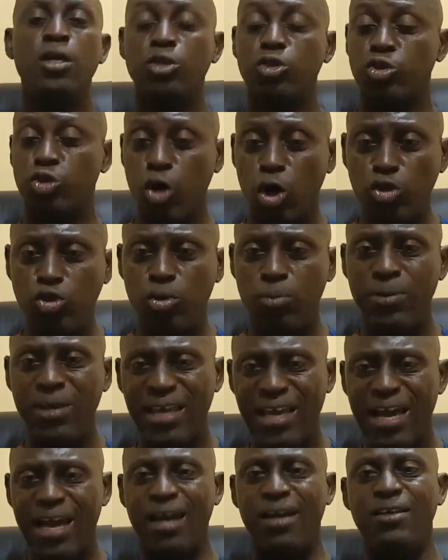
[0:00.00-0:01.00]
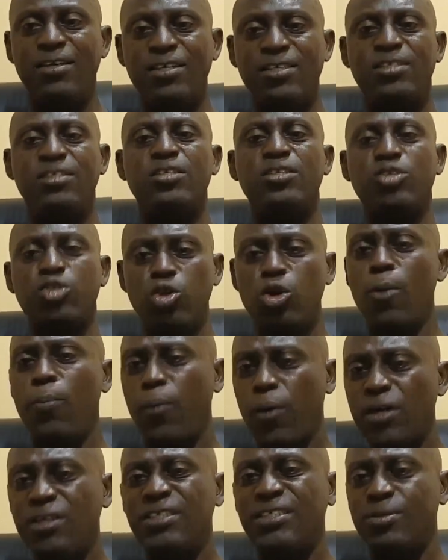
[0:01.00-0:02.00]
Sodium here is
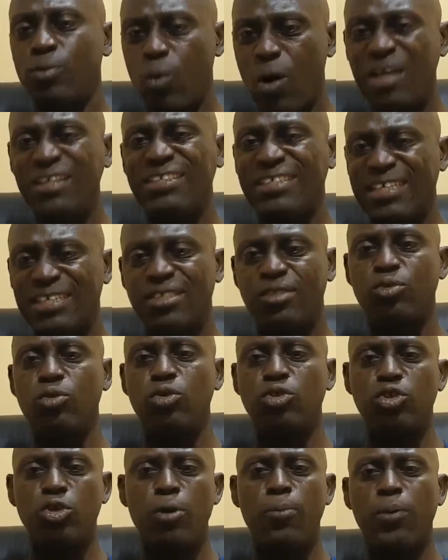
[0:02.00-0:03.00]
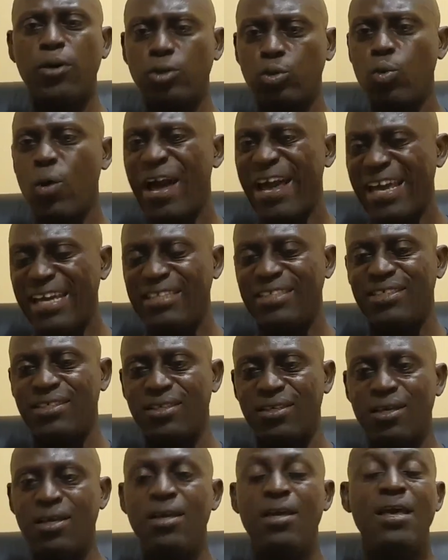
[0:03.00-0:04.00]
0.16 to
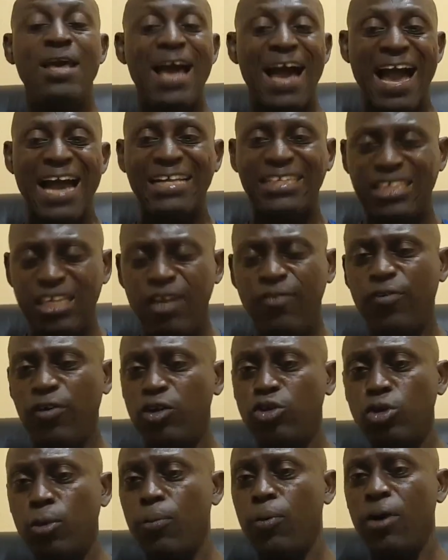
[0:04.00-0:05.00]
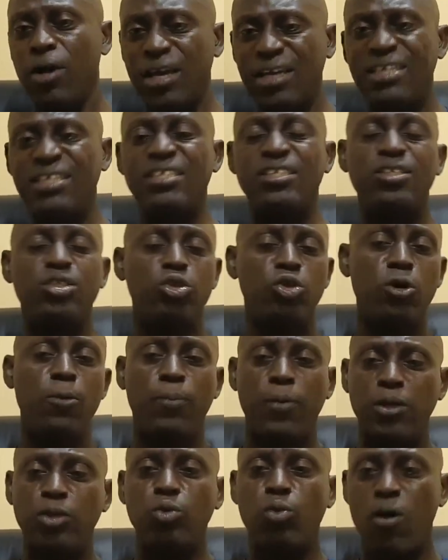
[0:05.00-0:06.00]
0.18. Ideal for the jumbo egg is
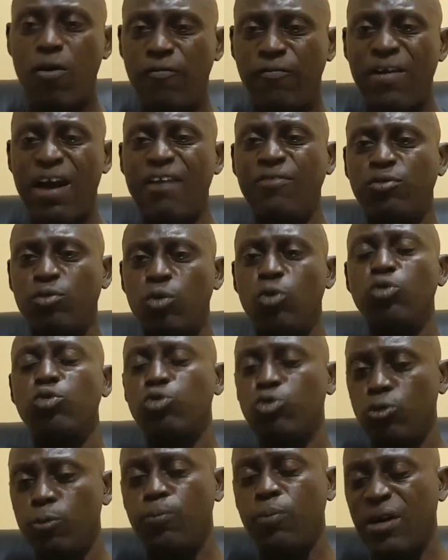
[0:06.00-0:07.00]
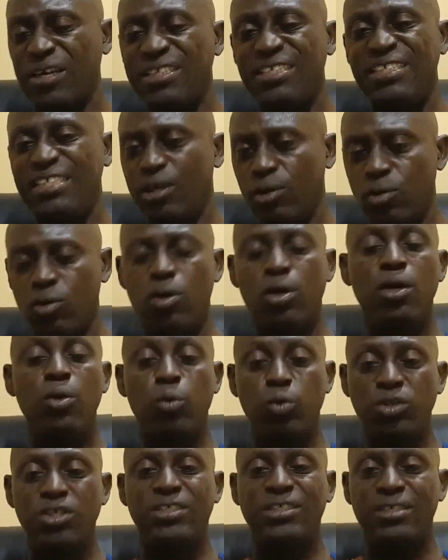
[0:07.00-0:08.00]
0.15 to 2.0,
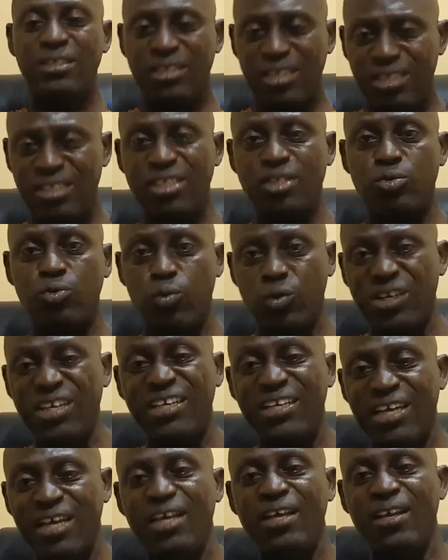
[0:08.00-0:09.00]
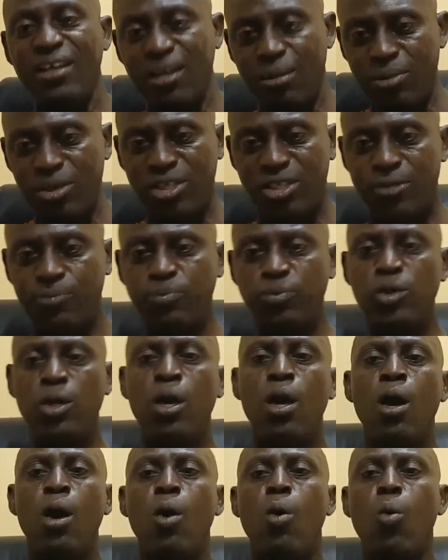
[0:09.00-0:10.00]
which is within the limit.
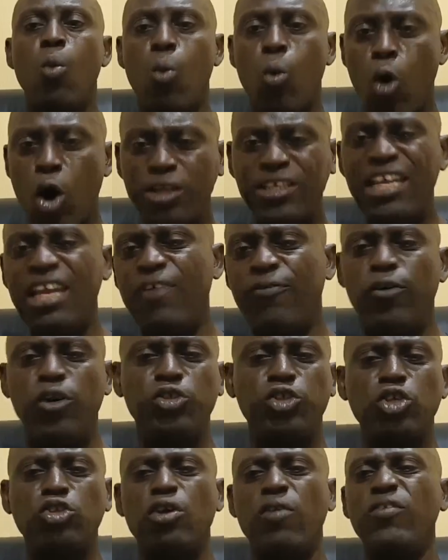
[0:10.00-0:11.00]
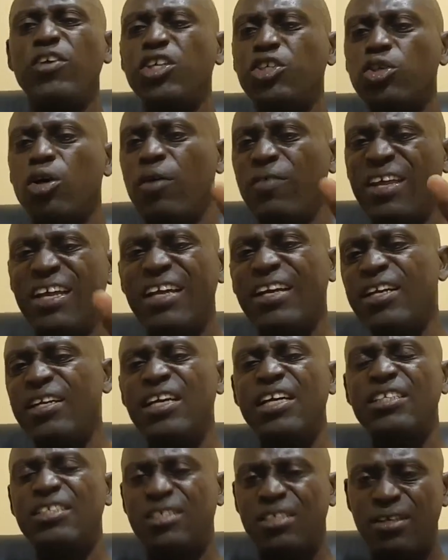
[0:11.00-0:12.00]
What are the functions of each of the
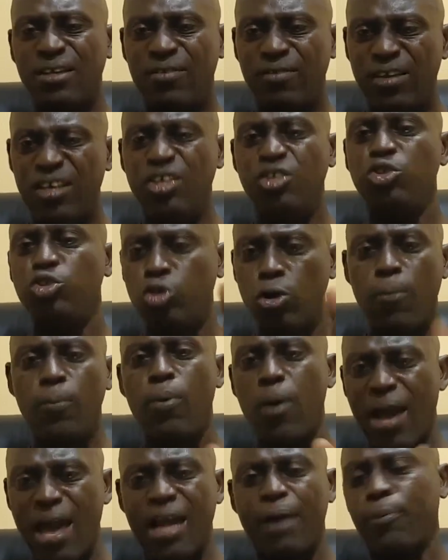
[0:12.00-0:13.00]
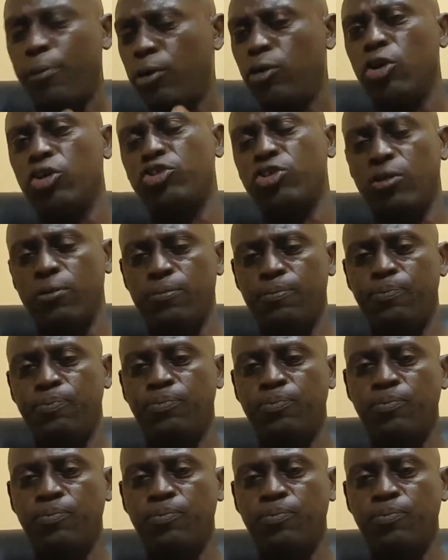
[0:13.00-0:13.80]
ingredients in jumbo egg production?